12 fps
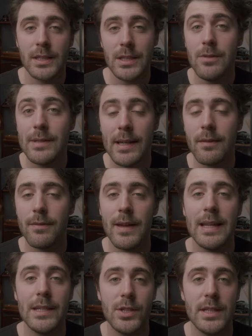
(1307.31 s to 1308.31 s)
using a
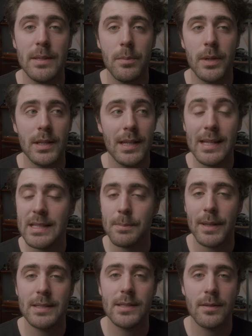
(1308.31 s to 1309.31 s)
fairly cheap and
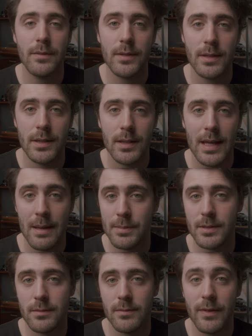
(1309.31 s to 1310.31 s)
inexpensive
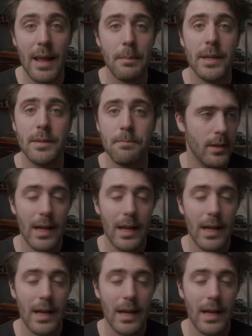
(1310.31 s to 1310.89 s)
Epson flatbed.